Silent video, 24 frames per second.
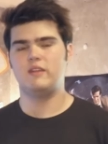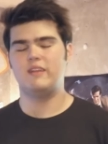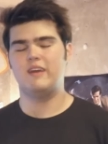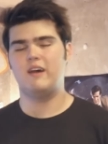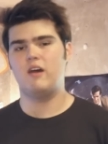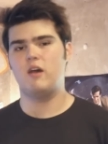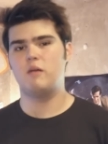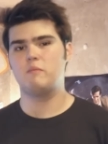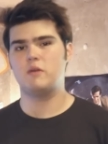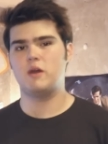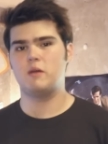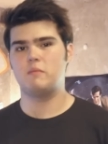
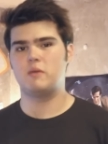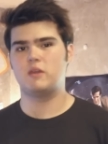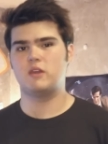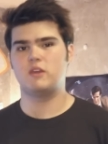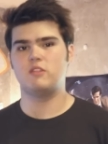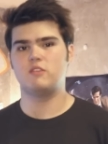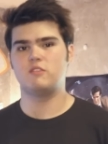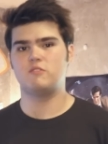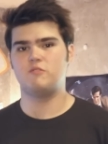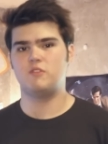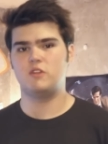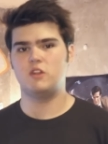Now, I'm not
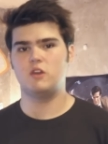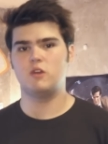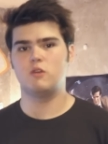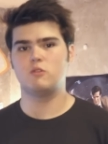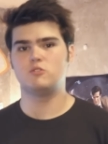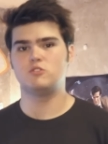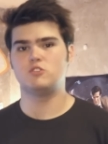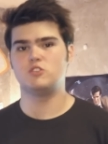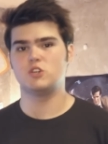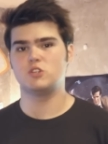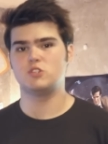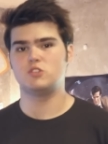making this video
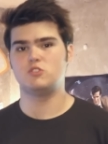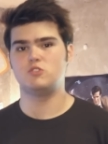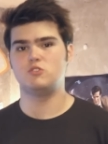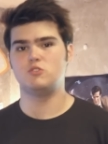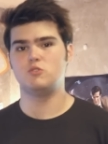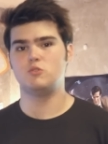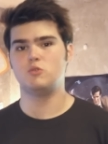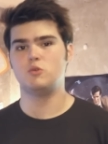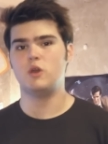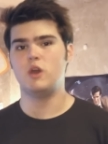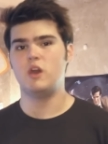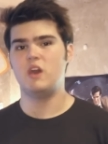just
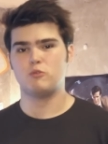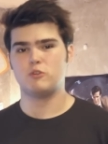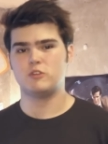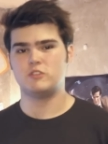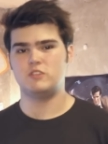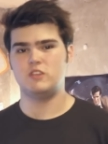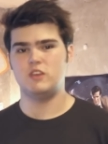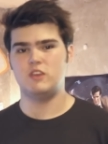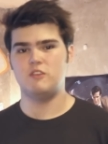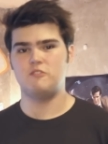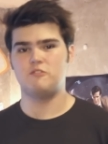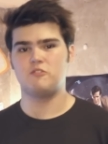to
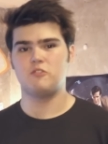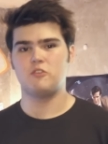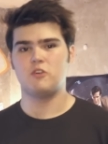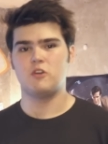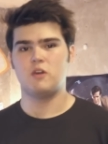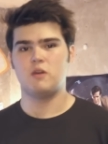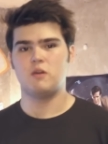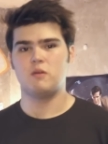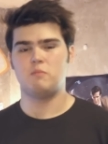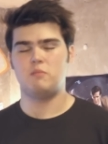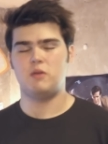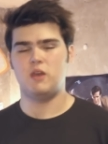receive
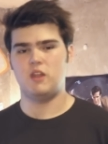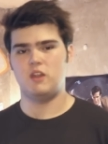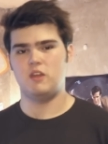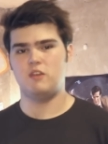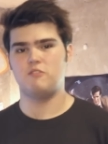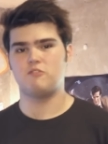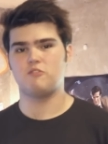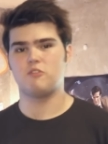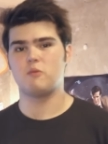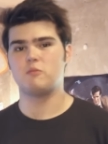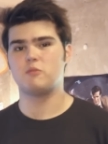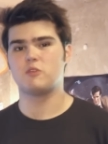pity
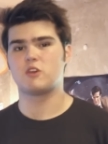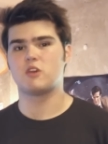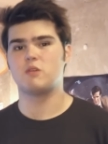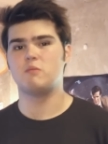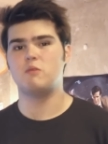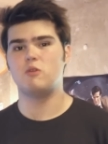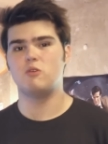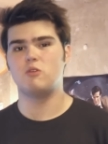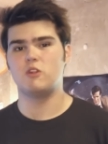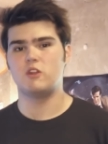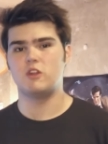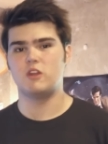from the
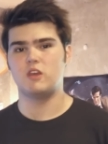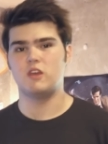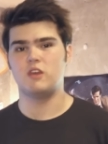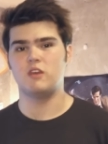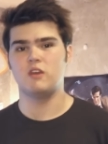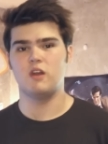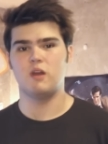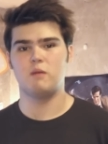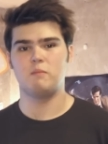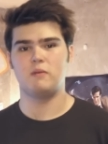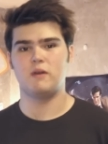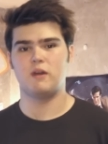
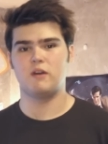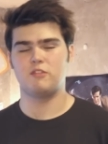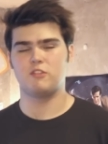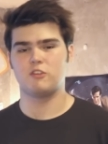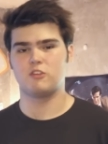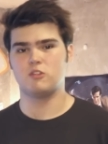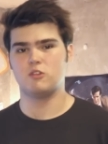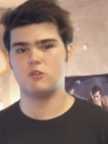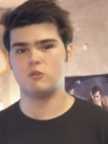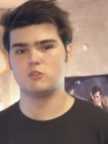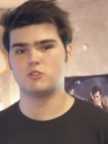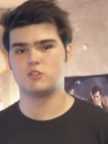community about the
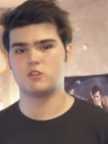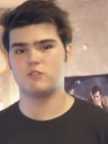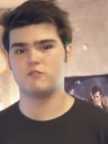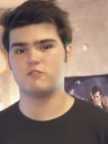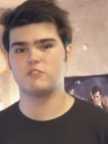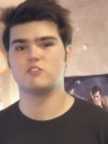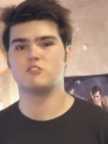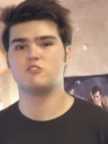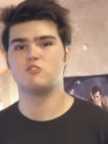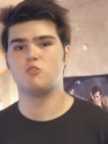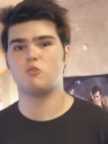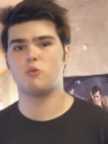closure of
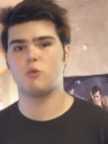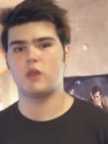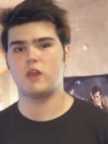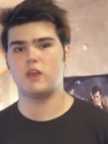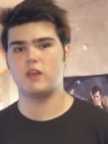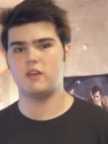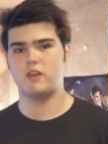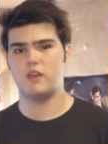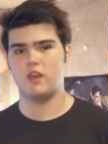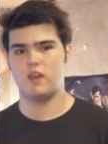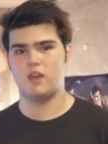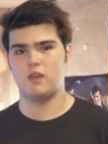this
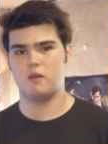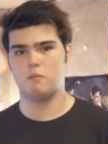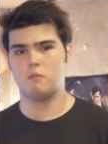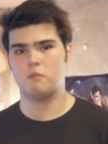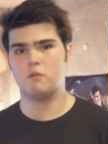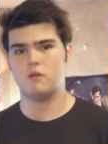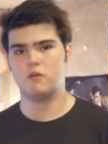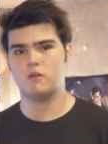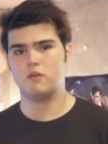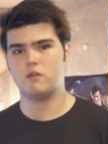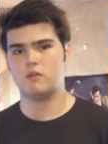great game.